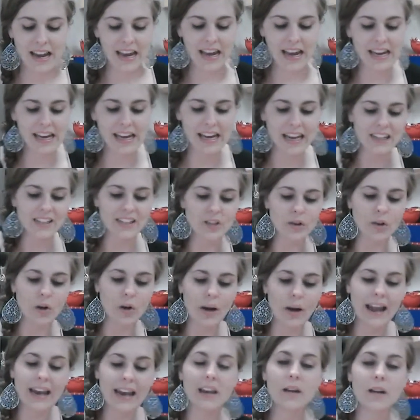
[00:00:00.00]
And so go
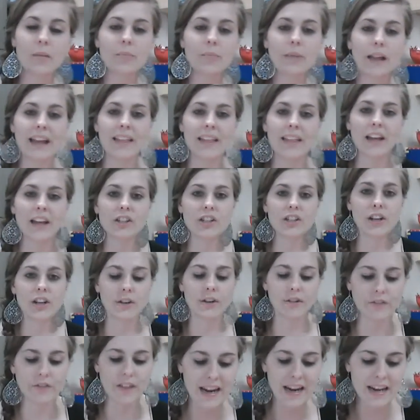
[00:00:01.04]
ahead and apply that to your
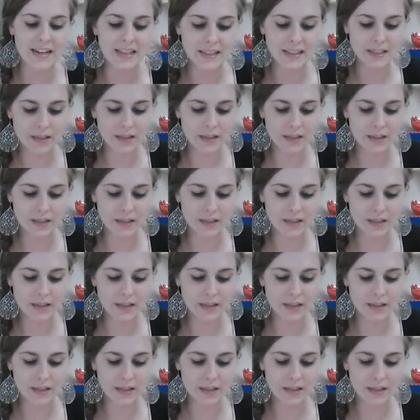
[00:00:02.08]
face.